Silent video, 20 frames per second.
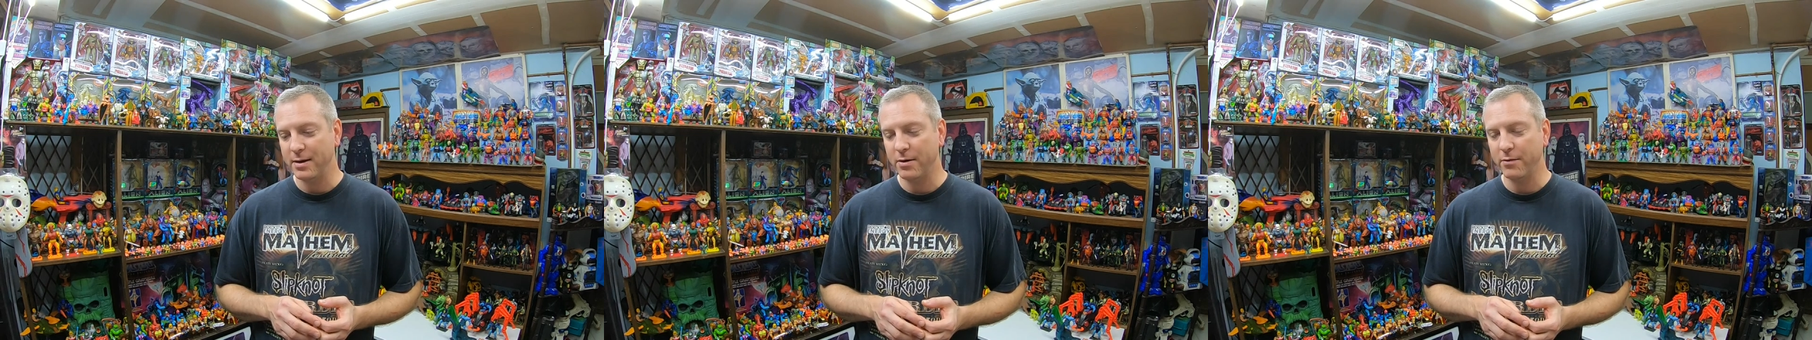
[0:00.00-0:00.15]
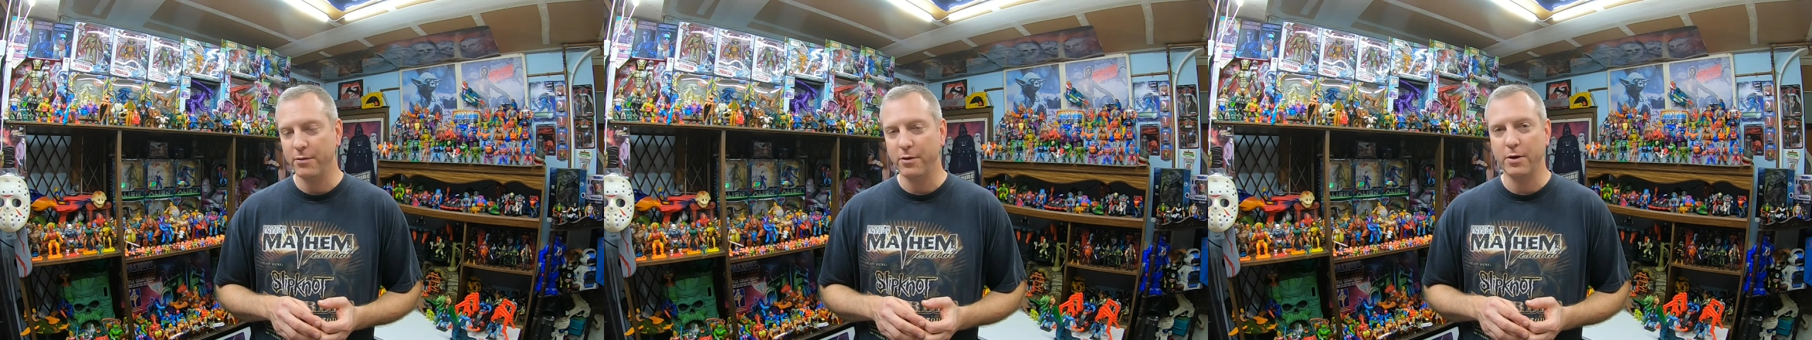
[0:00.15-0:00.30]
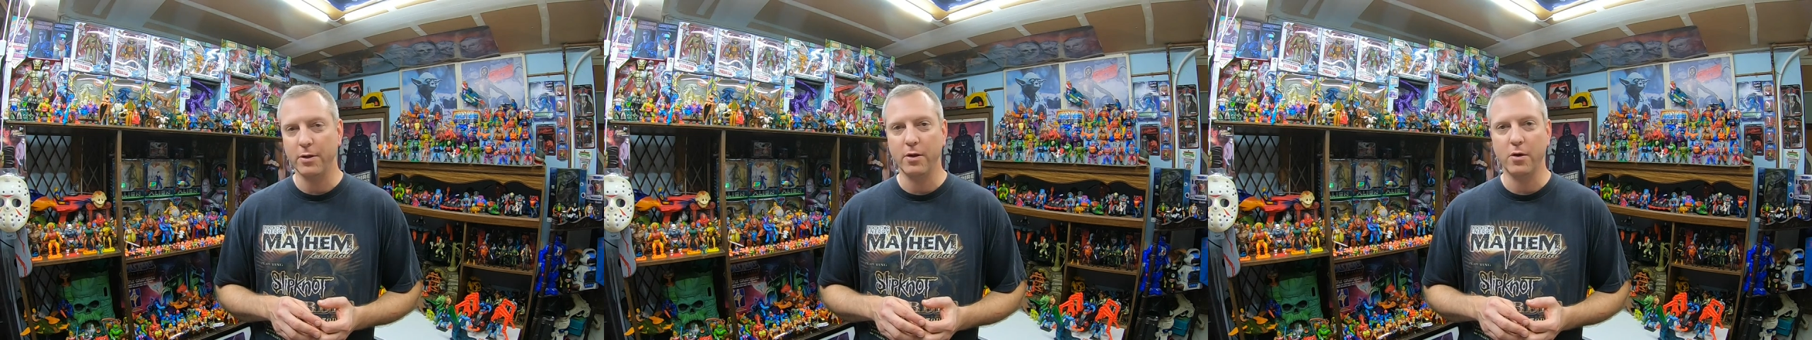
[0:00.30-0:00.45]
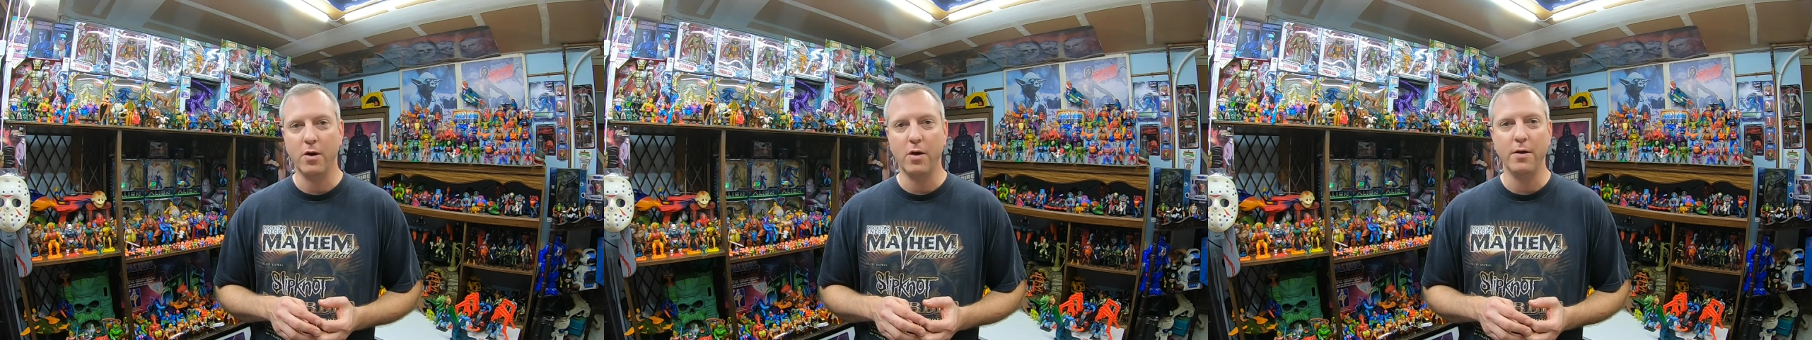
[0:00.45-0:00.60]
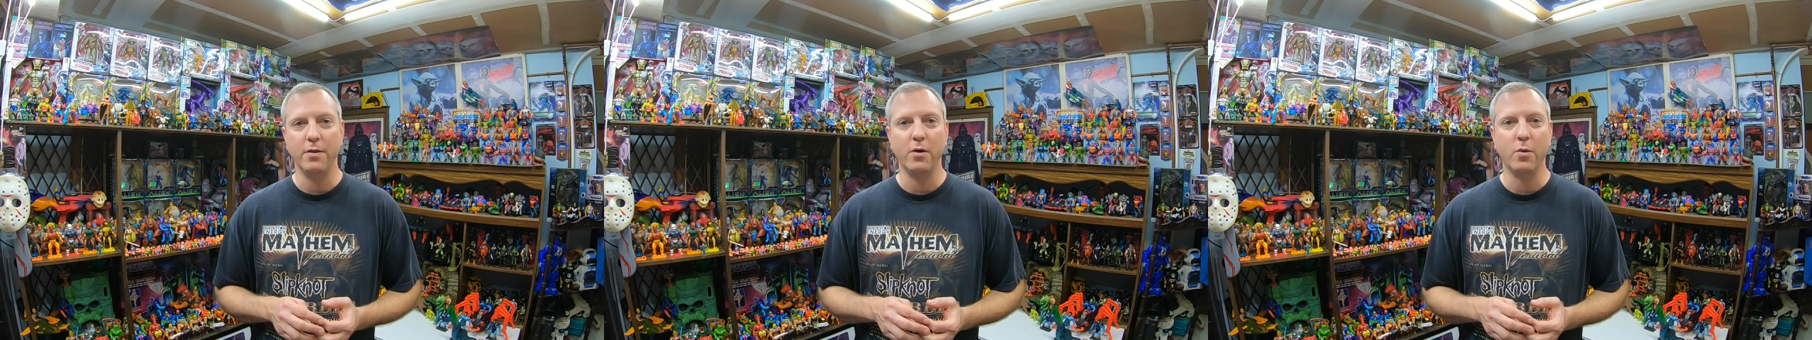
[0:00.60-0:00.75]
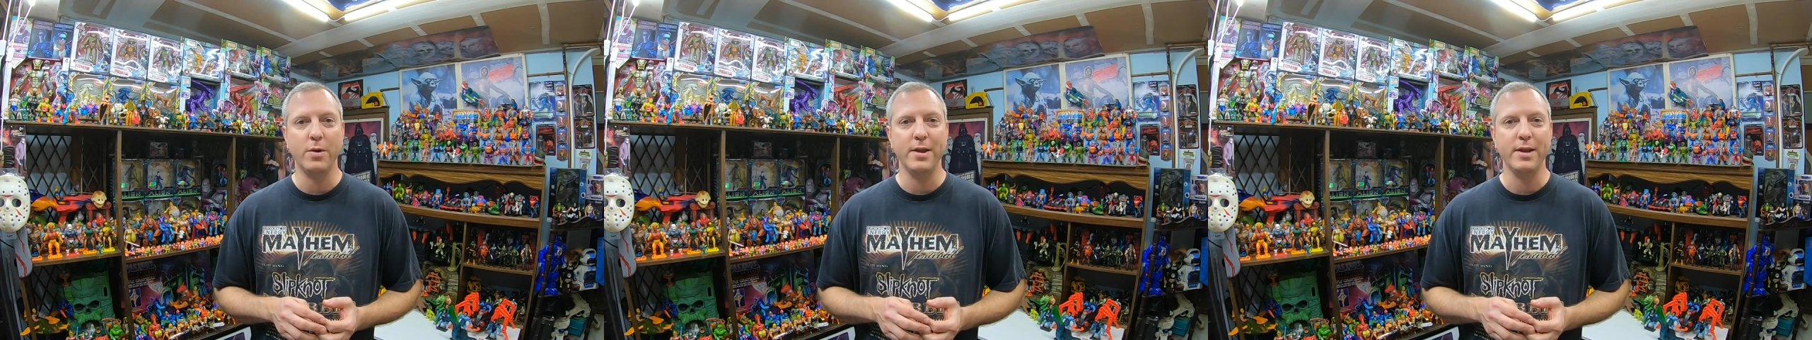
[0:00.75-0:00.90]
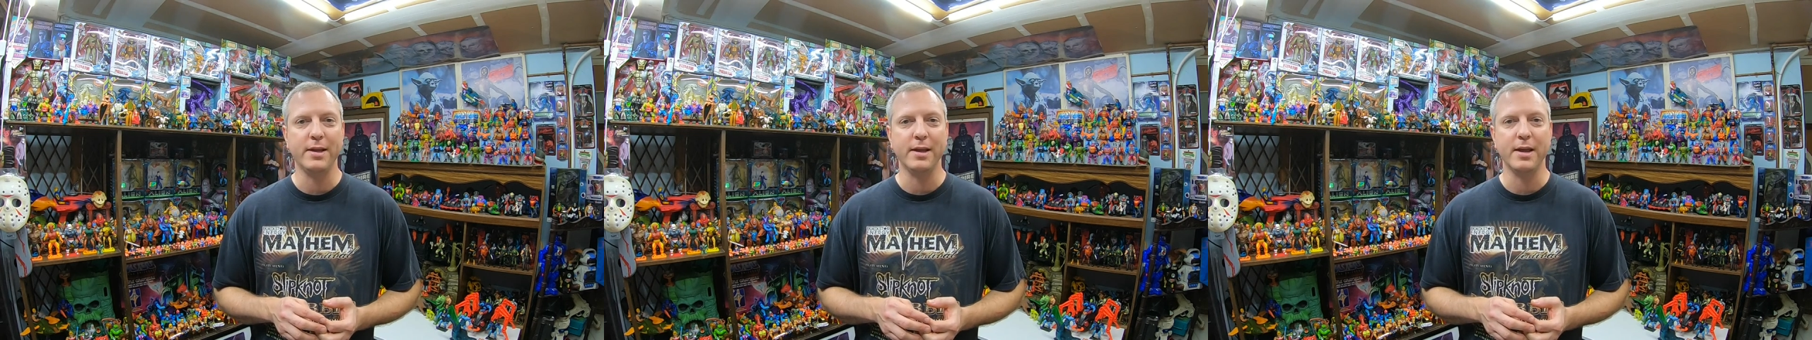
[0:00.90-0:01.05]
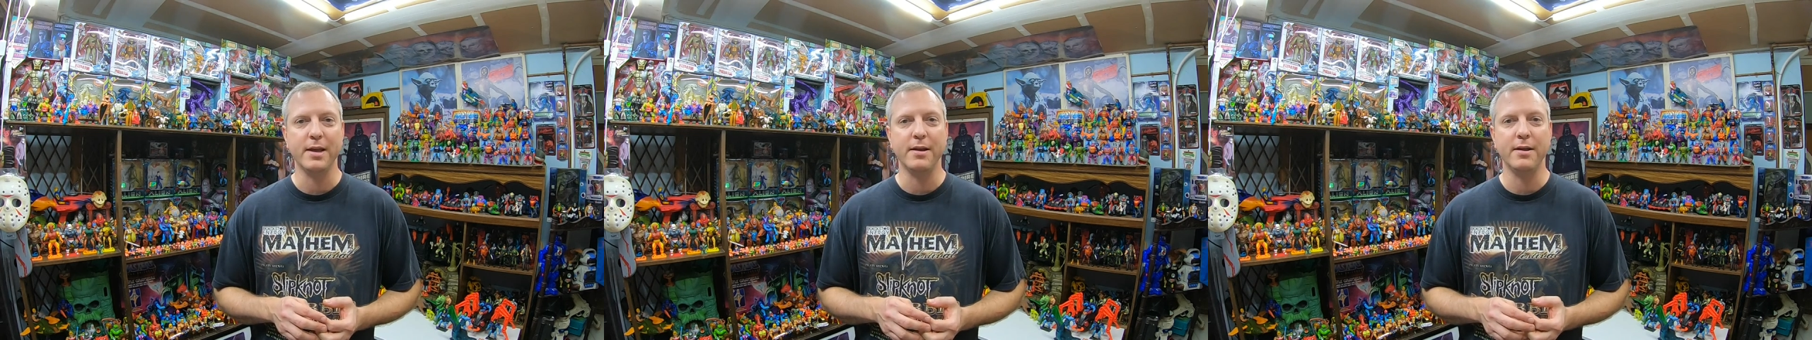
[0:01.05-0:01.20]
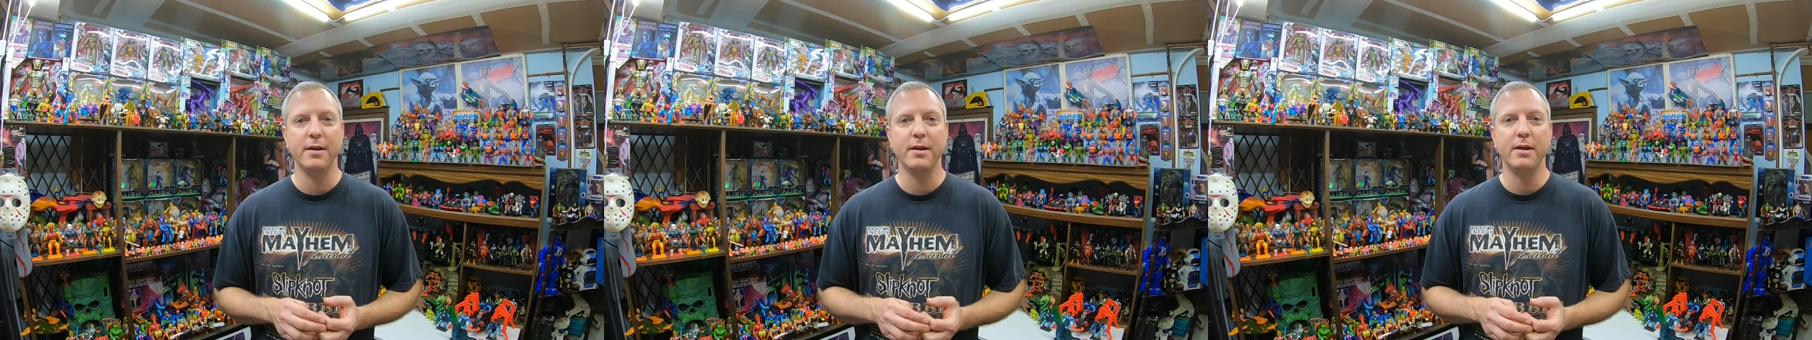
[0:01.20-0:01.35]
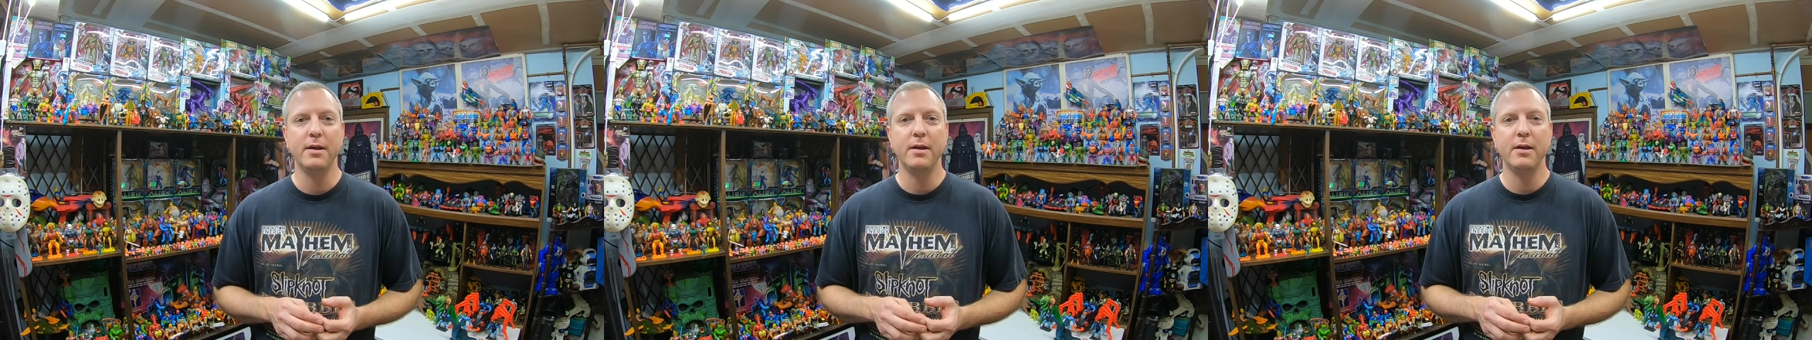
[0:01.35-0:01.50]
over the, on the weekend.